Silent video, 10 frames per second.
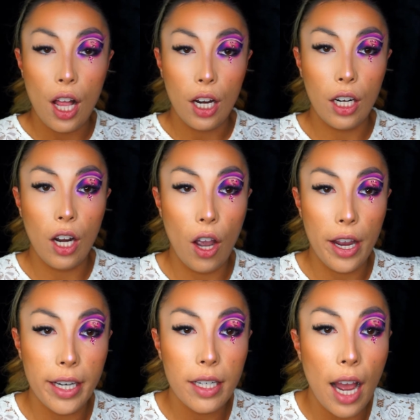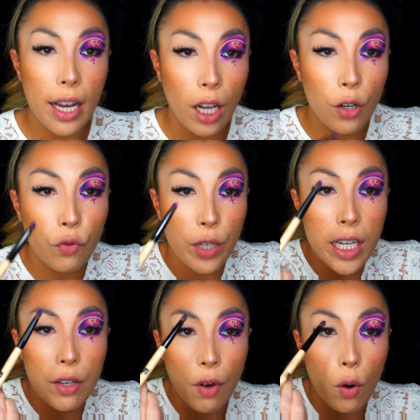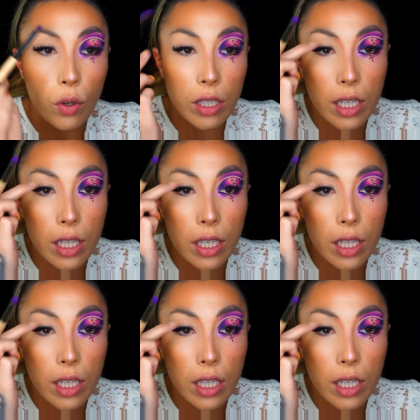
line, and I really focused